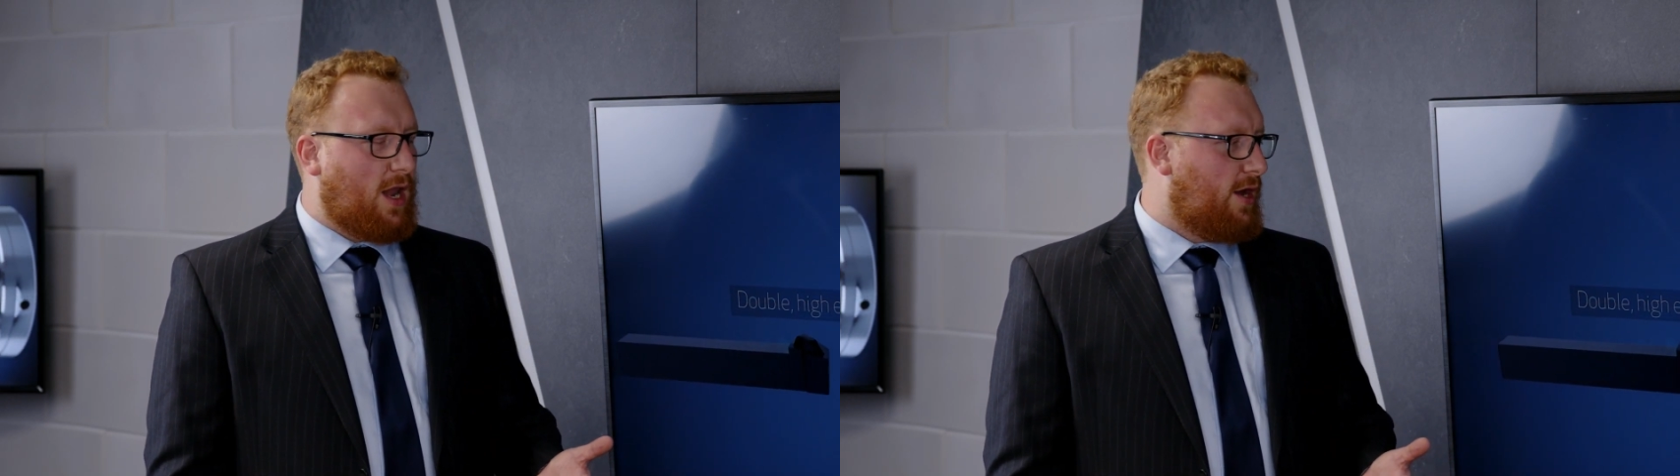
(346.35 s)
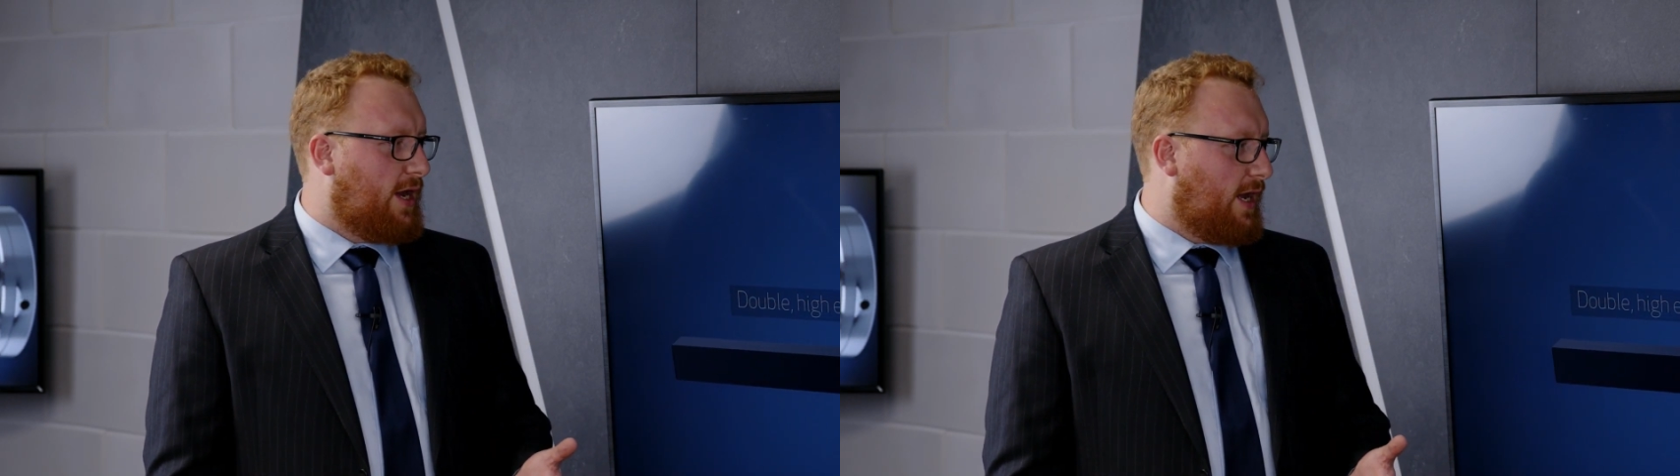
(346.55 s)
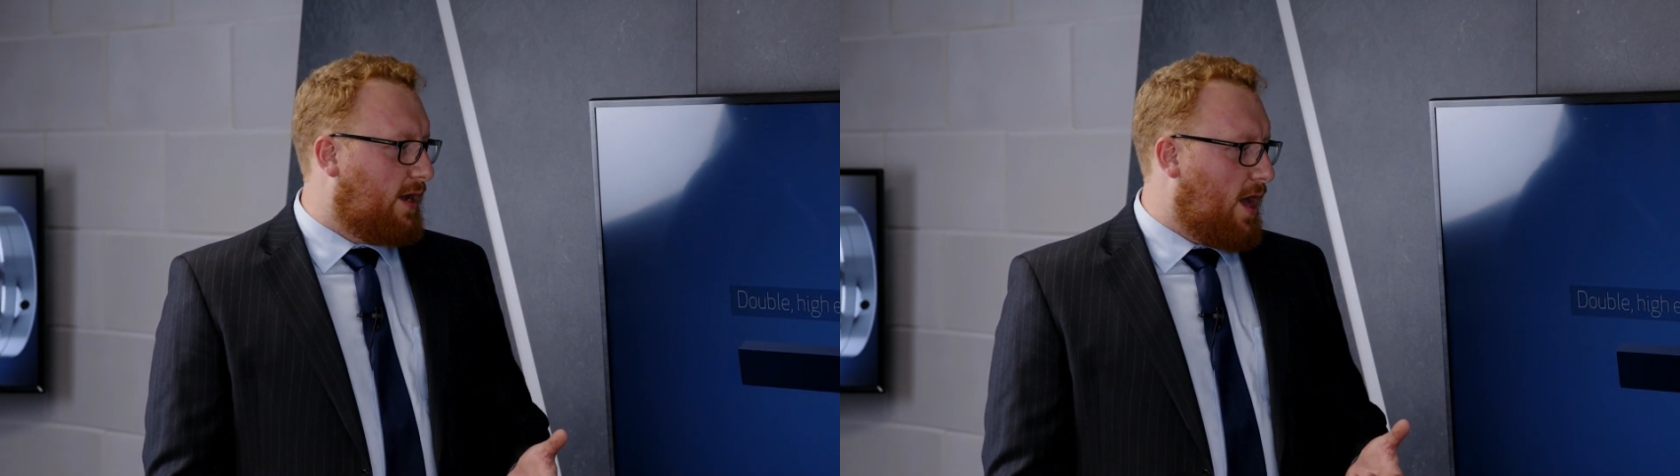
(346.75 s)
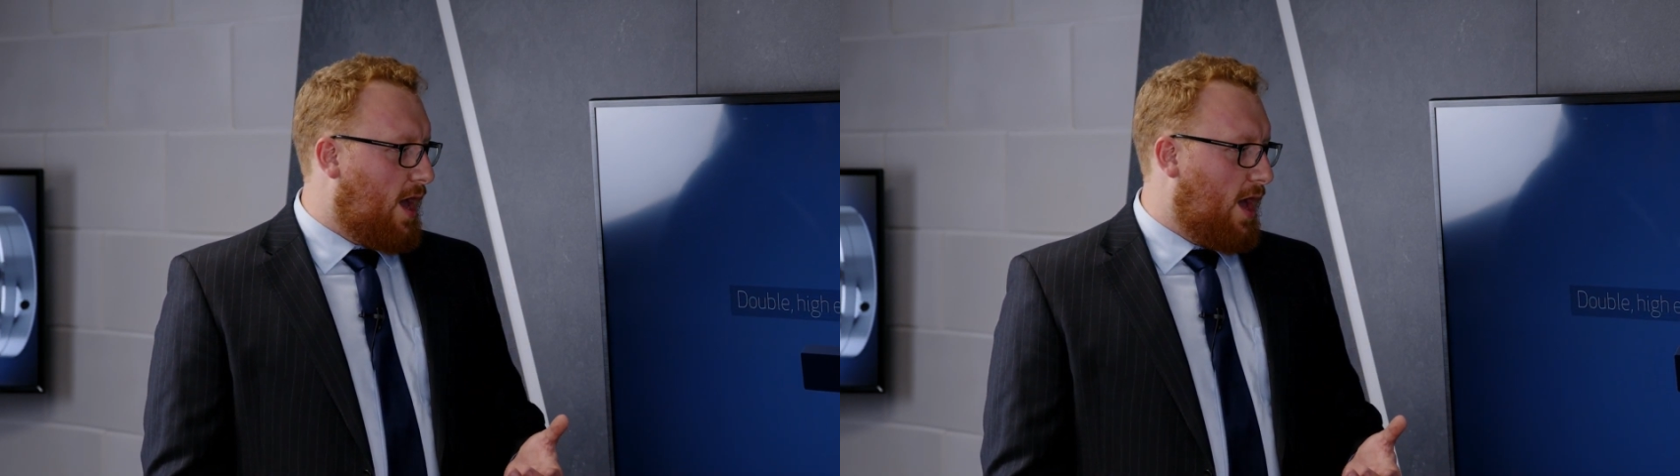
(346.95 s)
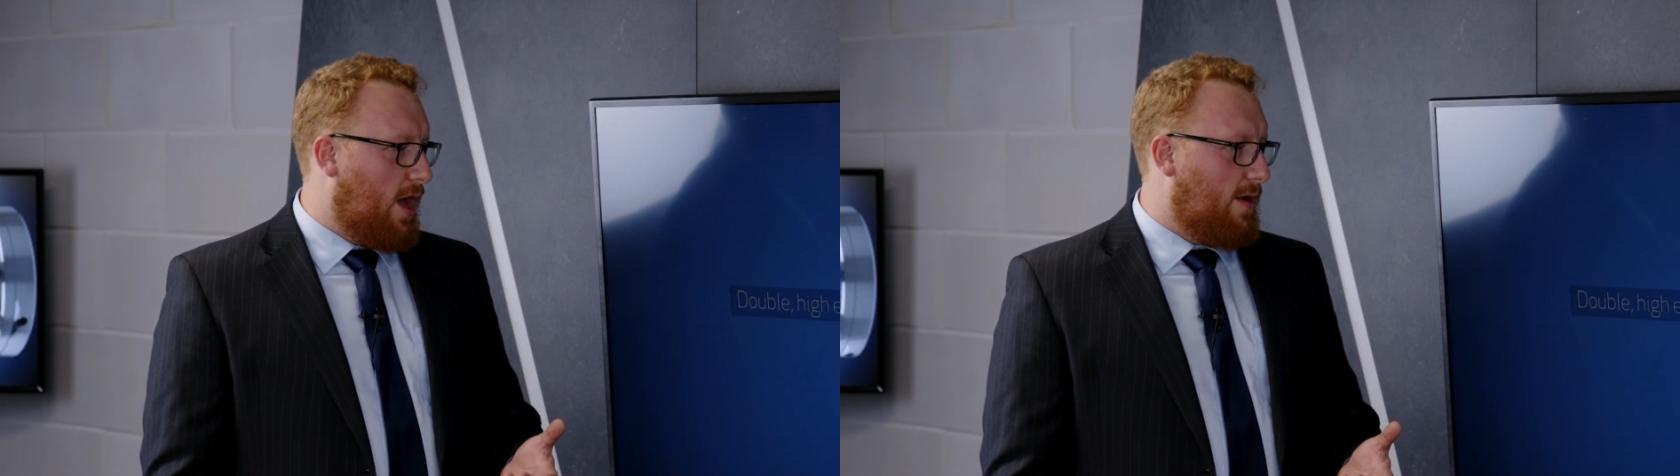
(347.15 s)
loading
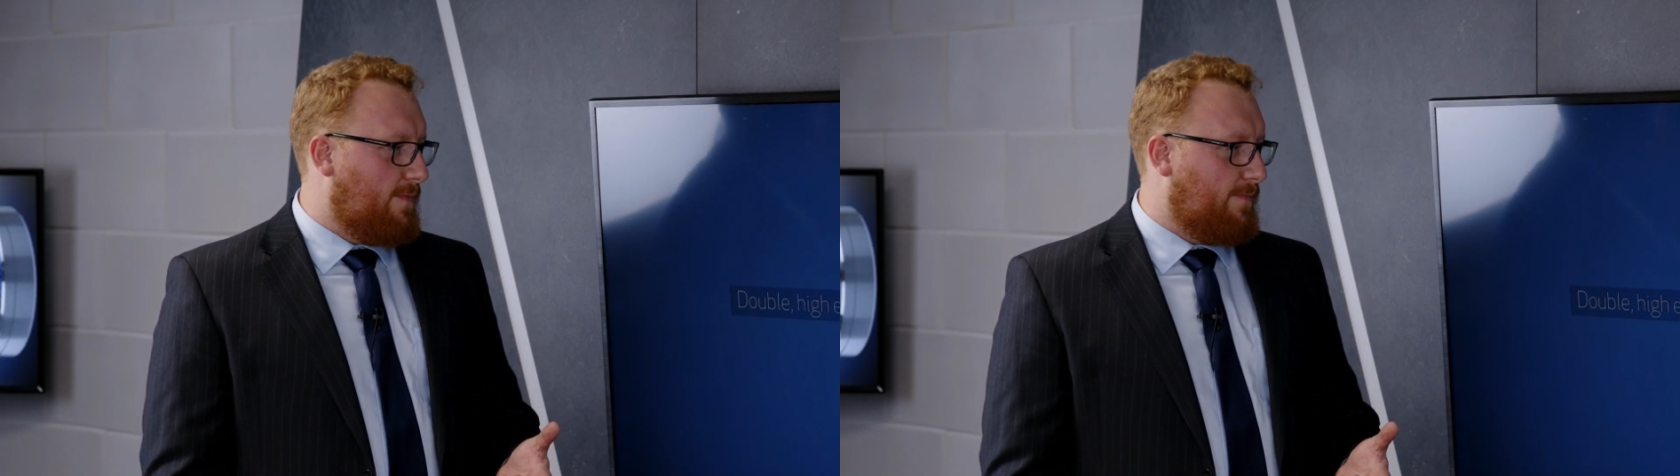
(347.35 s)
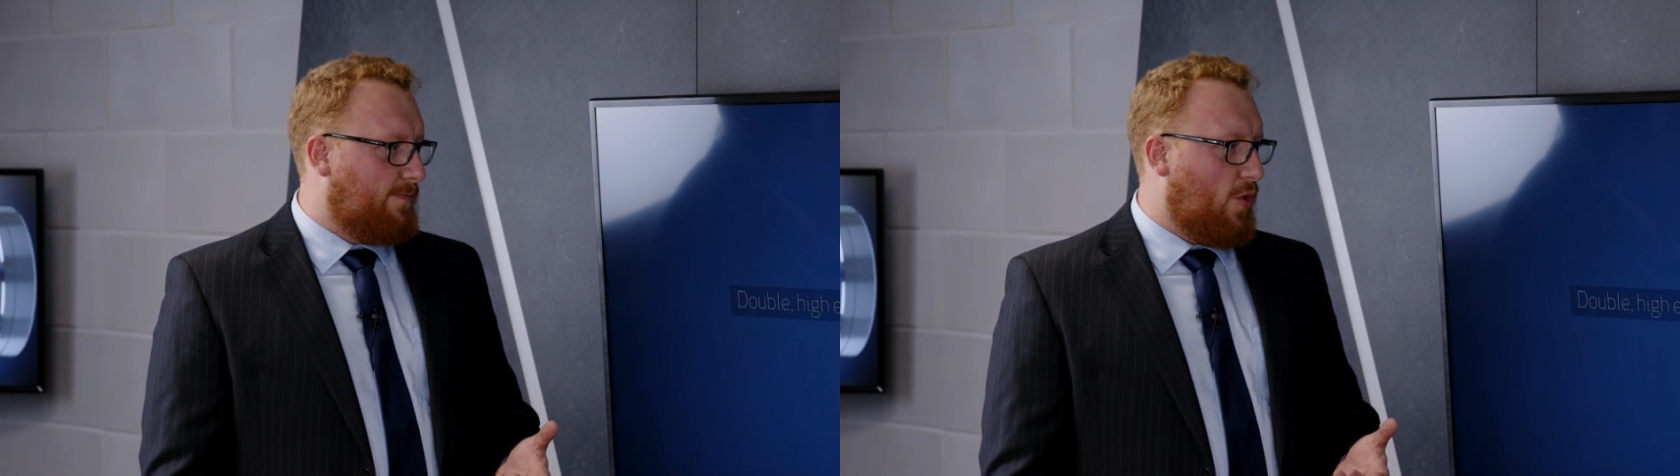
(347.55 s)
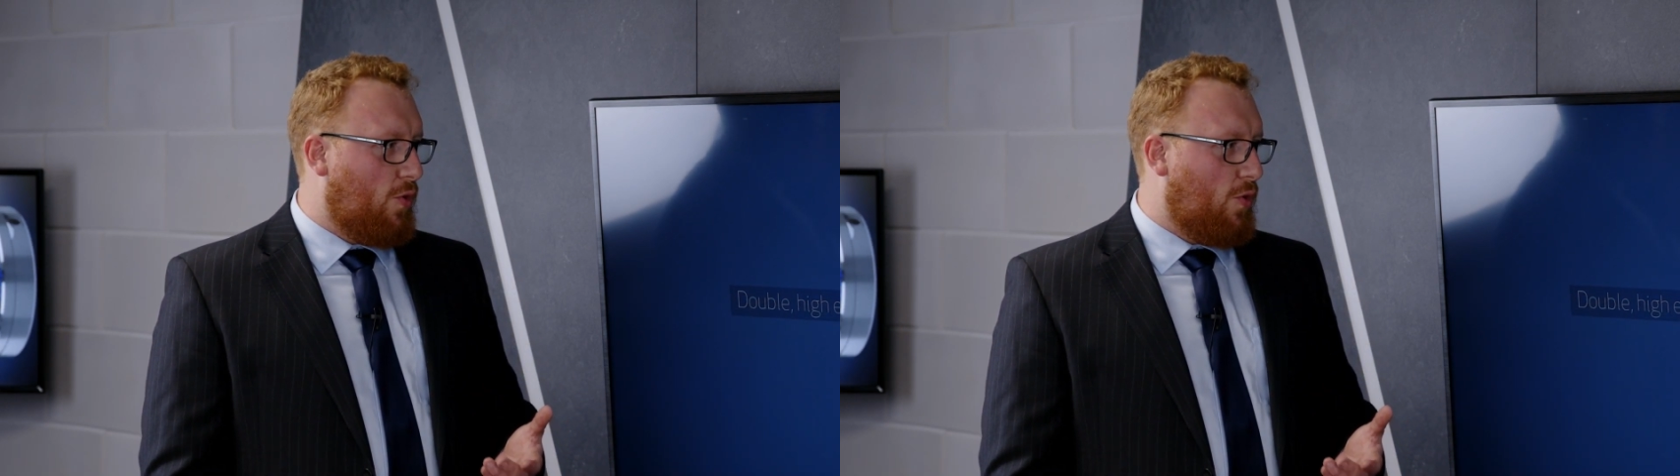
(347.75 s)
um,